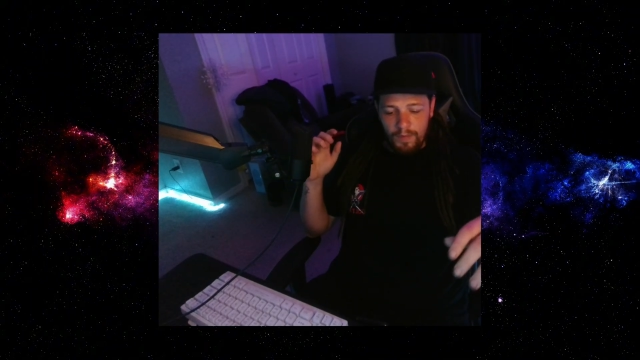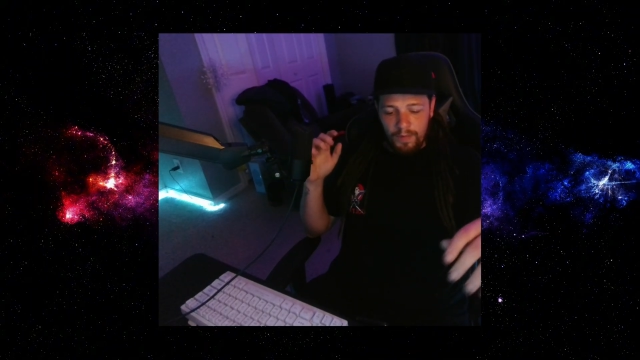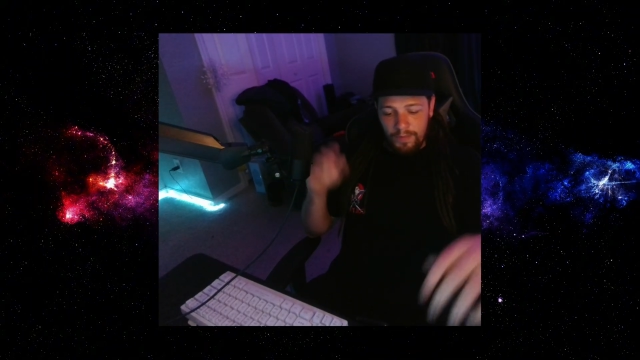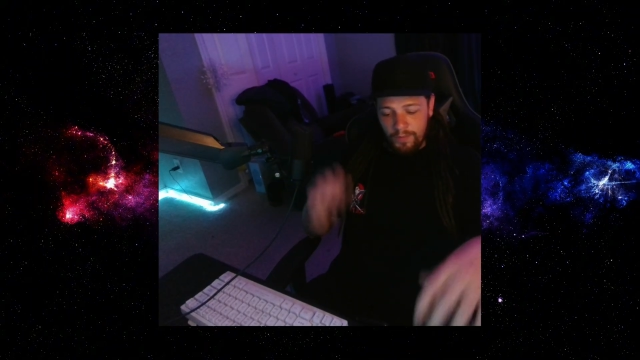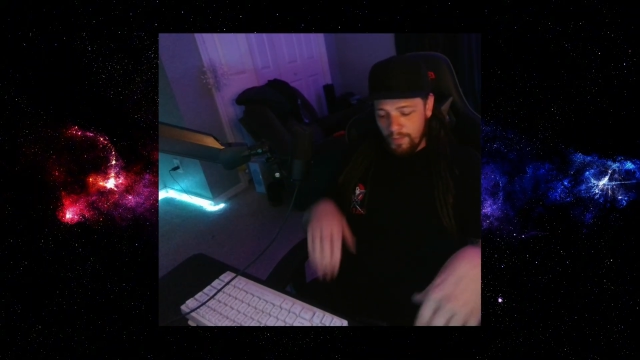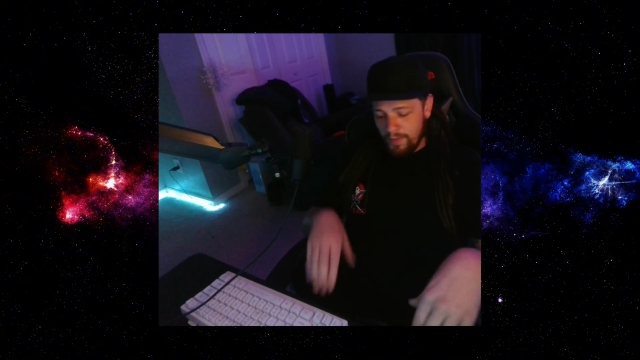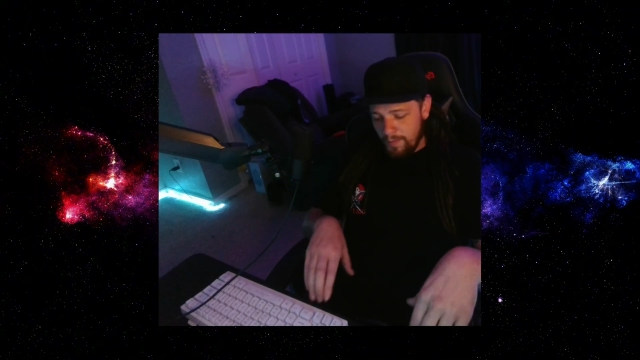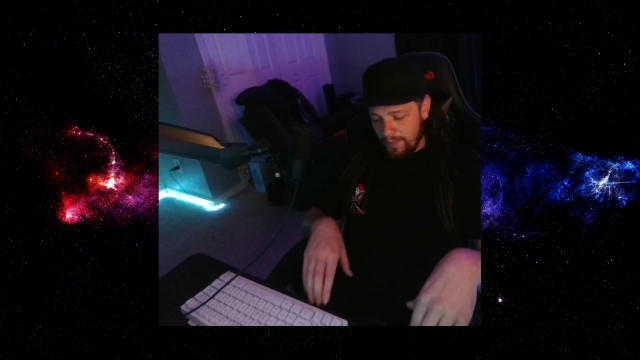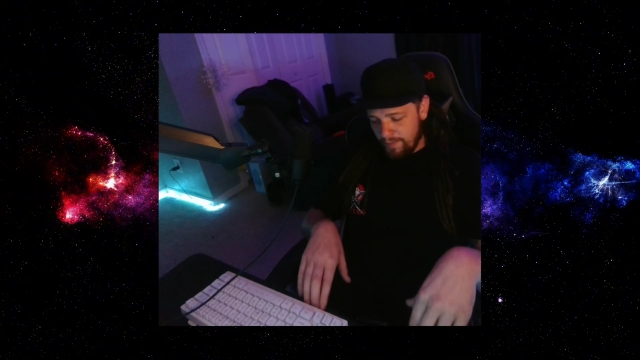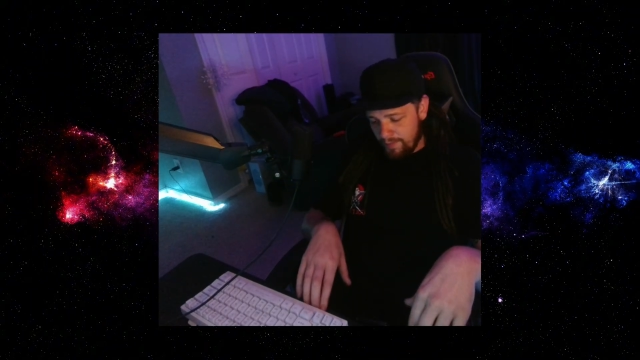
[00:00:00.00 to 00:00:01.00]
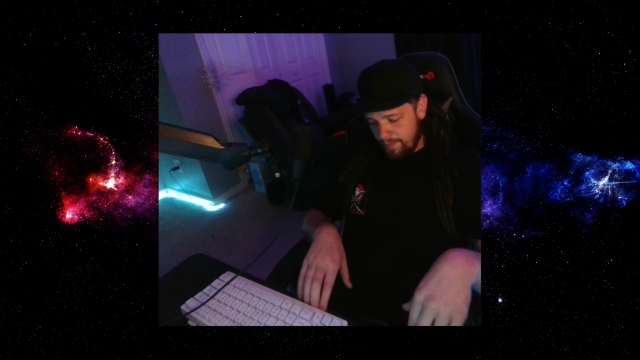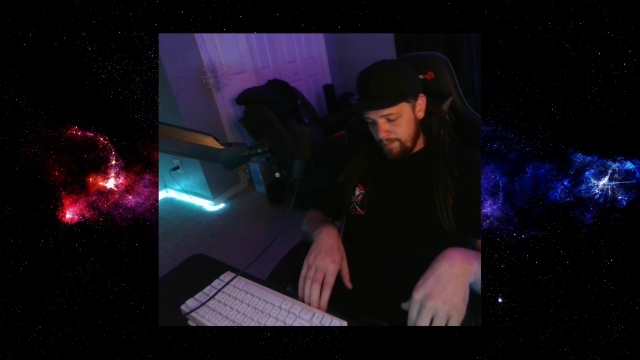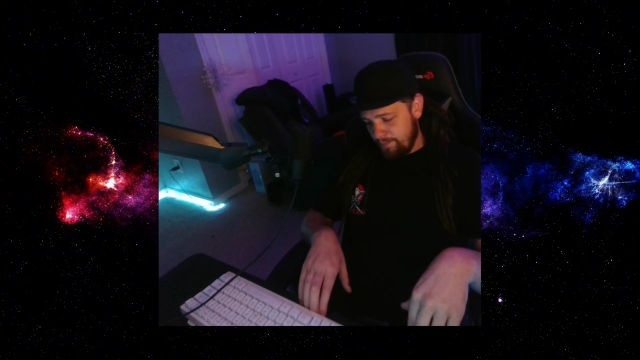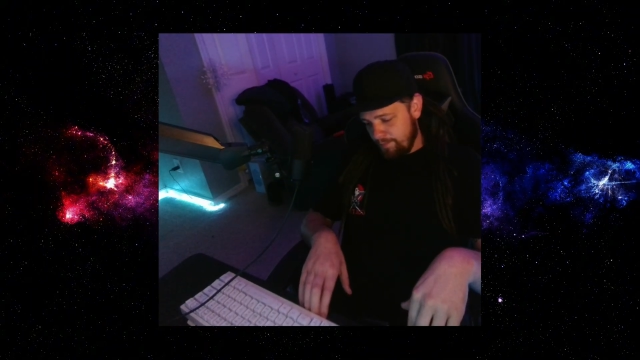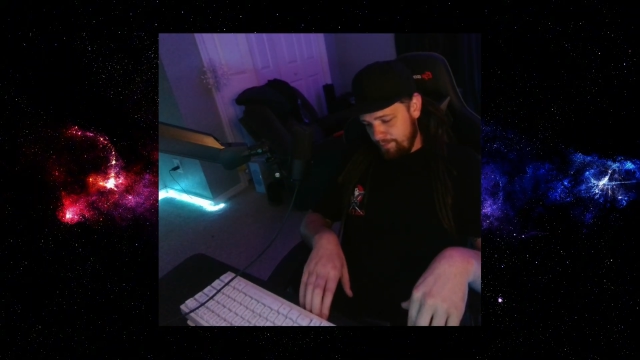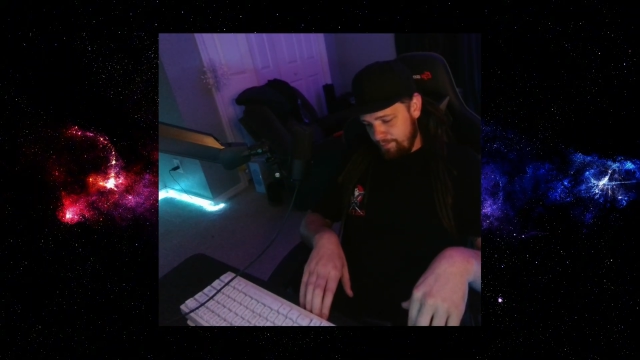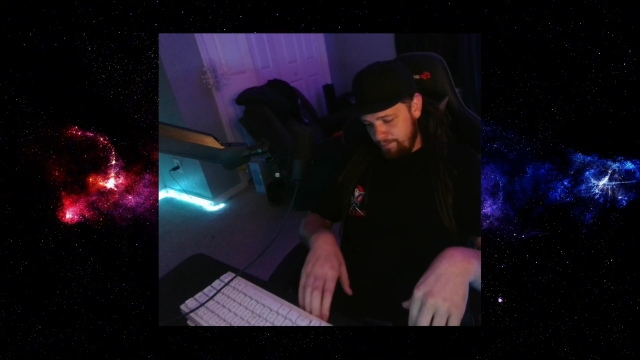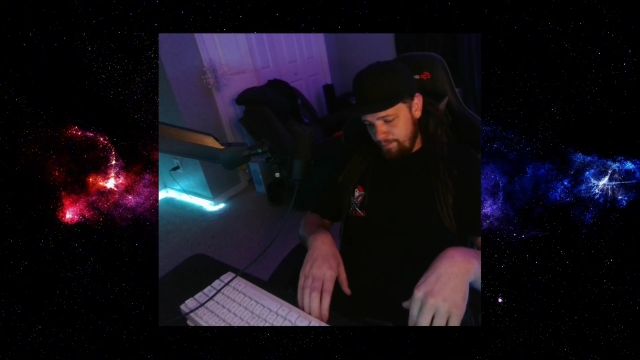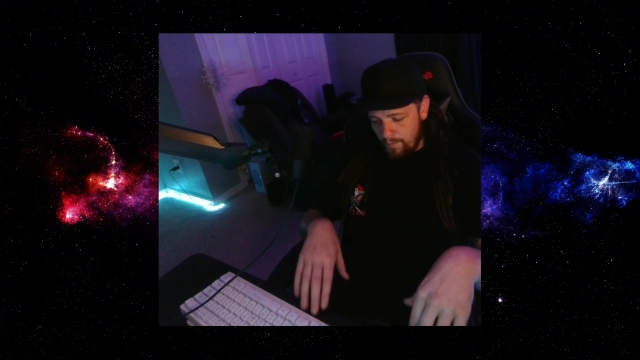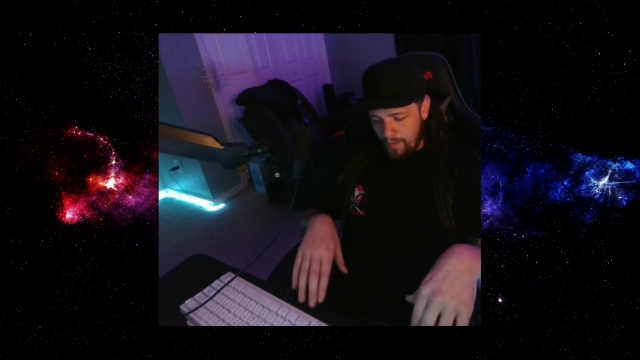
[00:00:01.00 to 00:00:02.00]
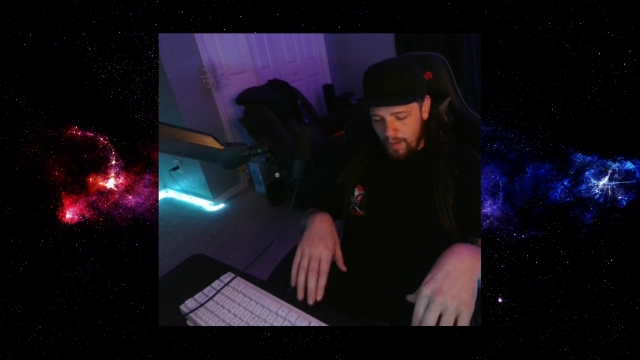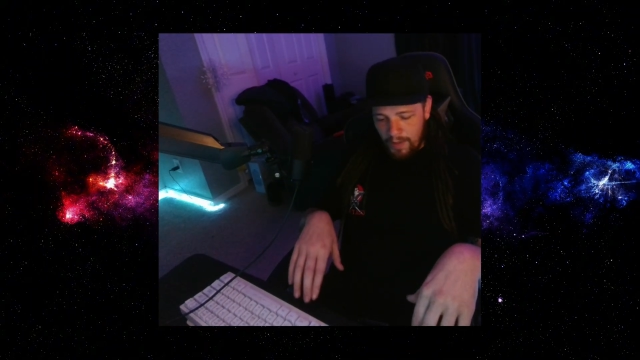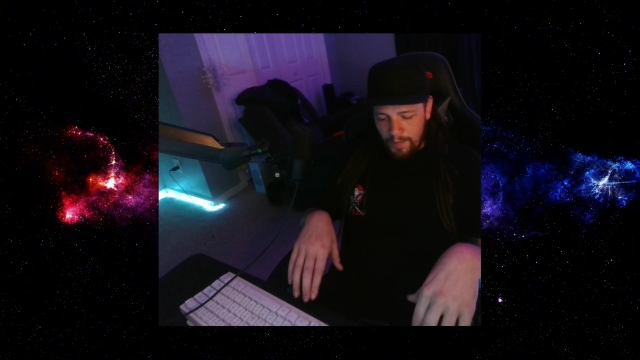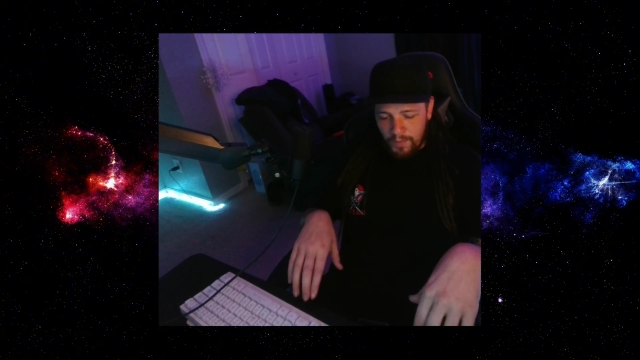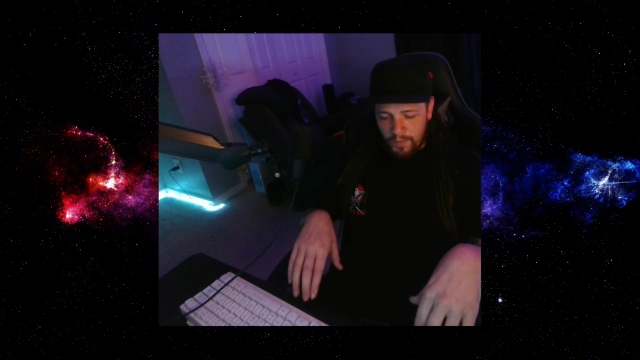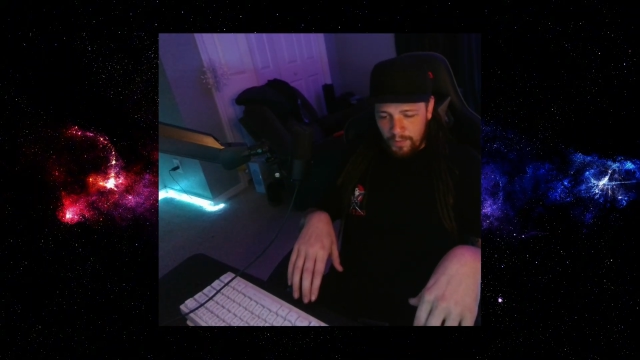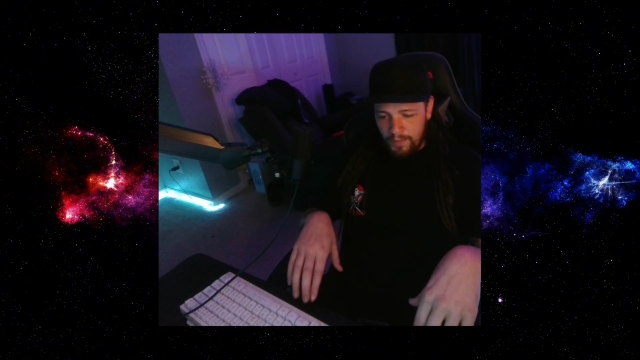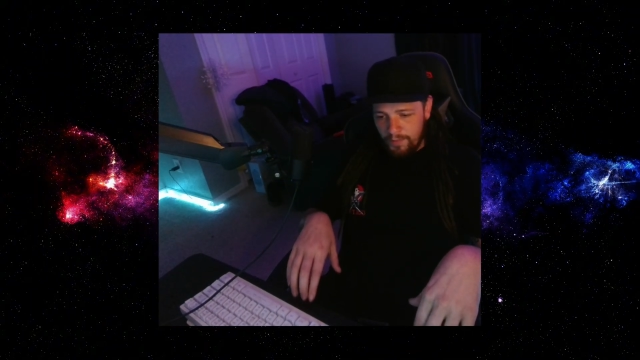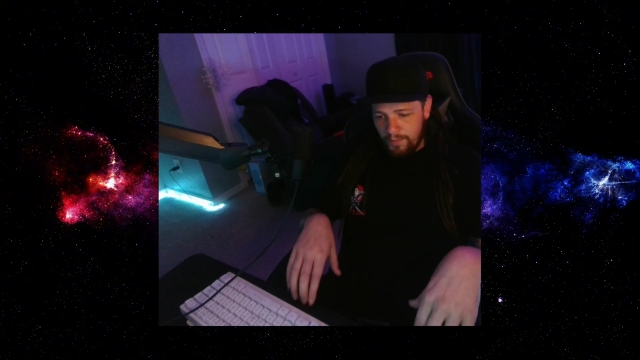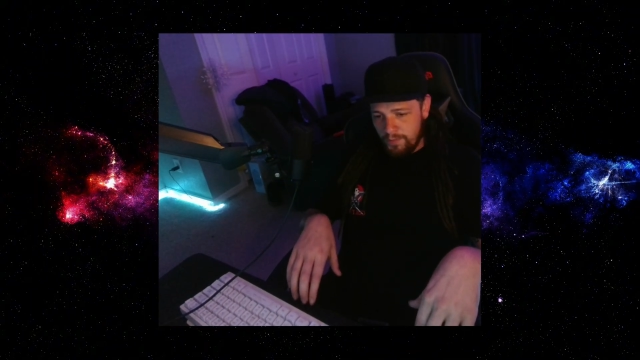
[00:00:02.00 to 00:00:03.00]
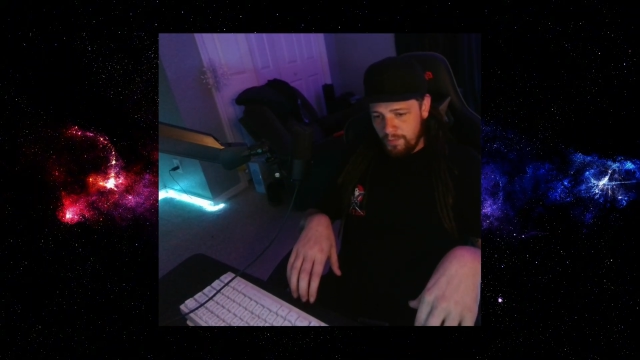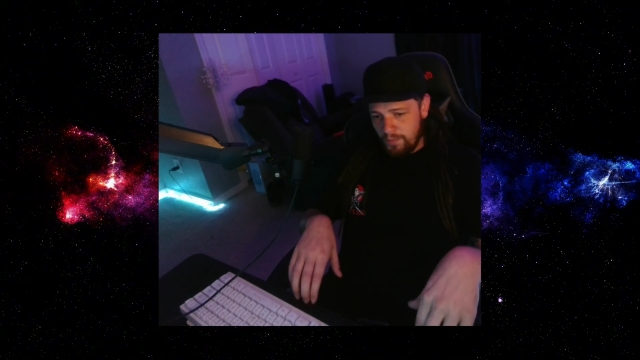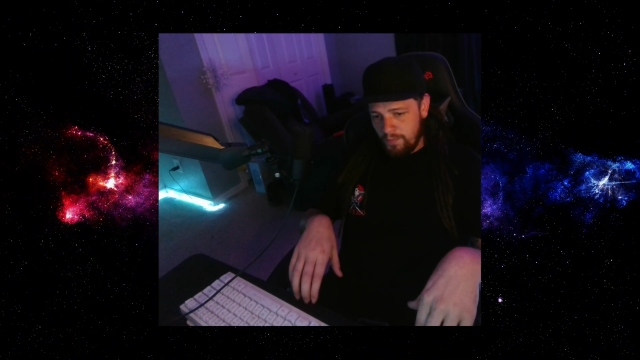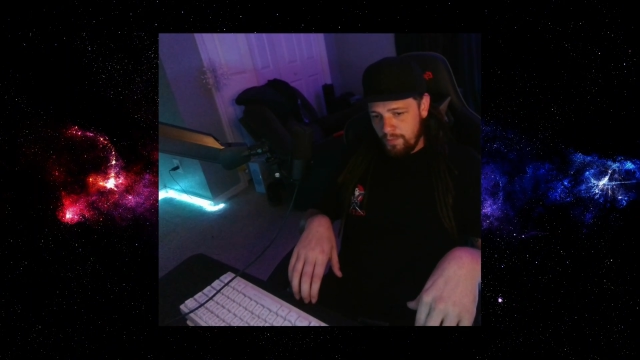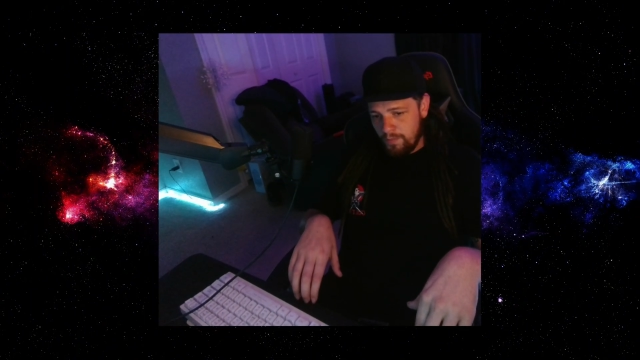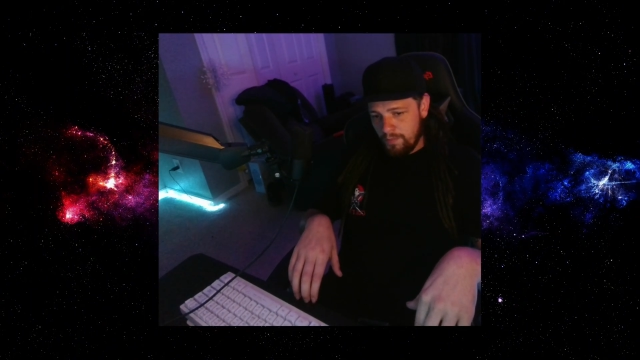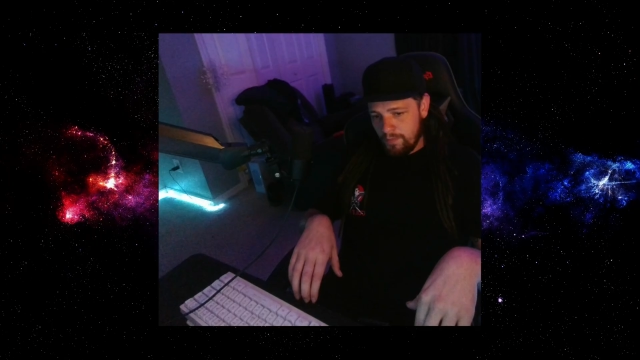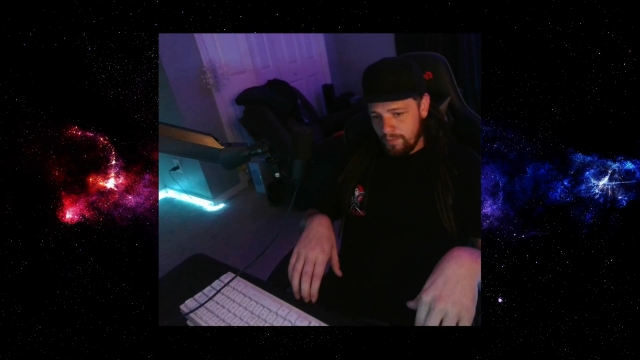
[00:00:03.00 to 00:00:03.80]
So, in the meantime, I'm going to